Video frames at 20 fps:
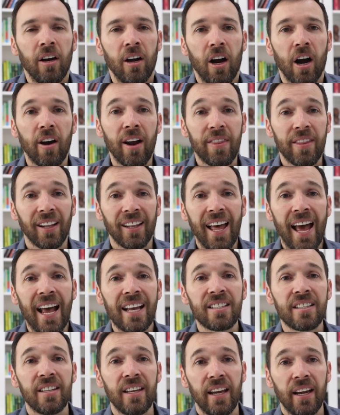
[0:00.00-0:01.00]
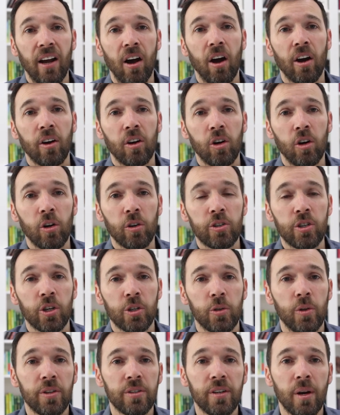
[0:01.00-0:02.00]
All right, the last thing on culture.
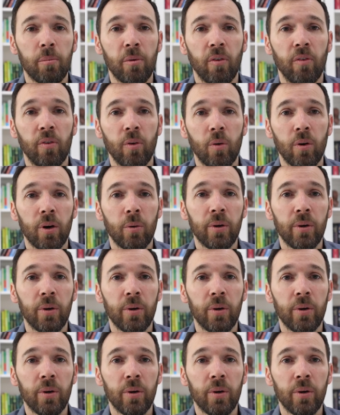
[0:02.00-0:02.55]
So this is number 4.